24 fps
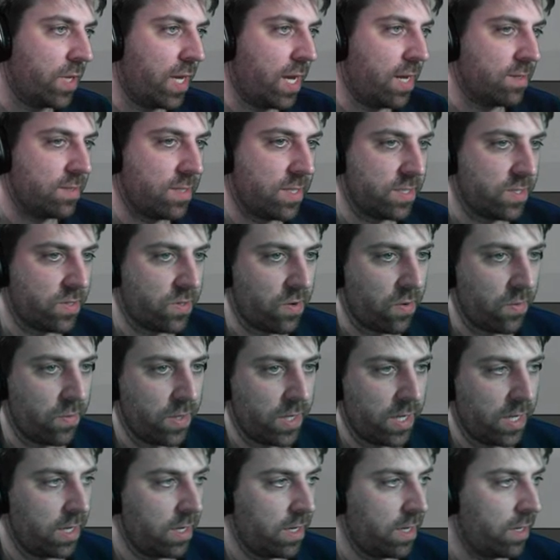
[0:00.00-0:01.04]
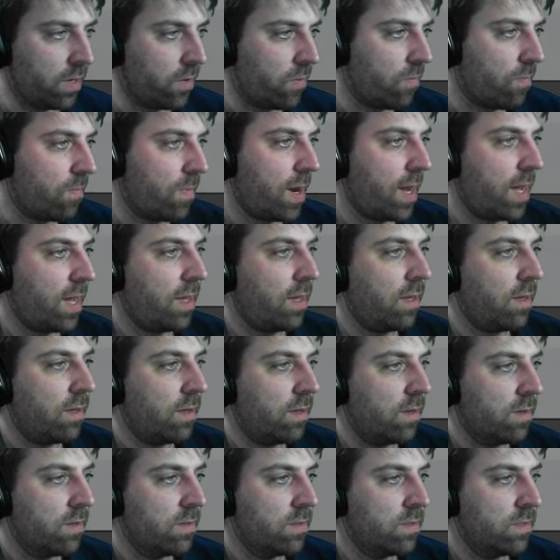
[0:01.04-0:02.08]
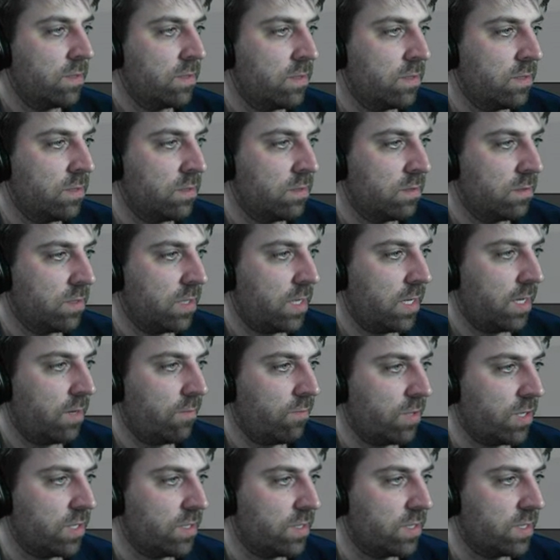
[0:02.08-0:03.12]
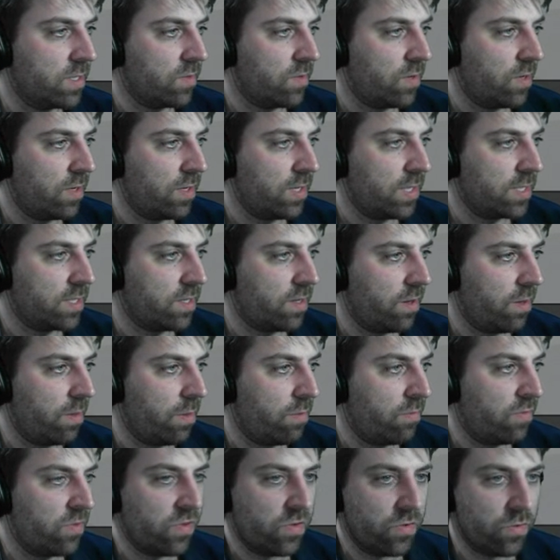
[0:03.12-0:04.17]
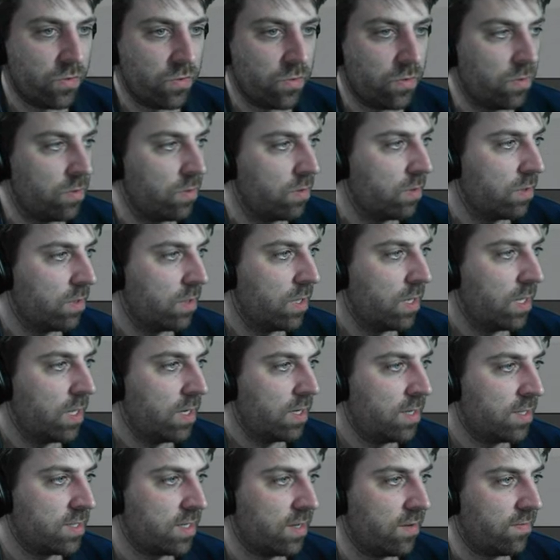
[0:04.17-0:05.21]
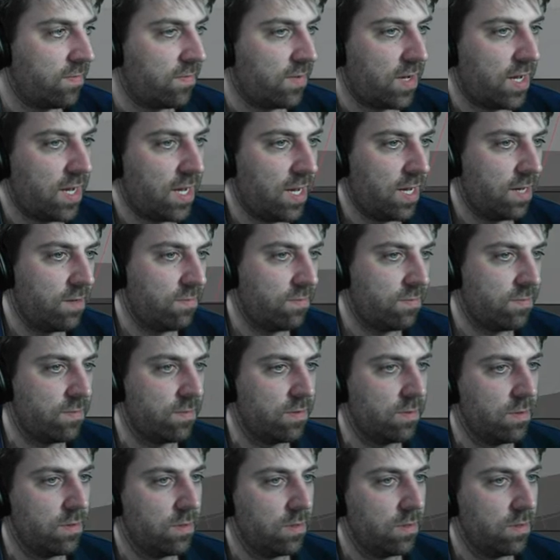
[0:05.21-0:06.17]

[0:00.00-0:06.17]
now is let's throw in an array. And we'll go 0. Let's go 2. Let's go 5.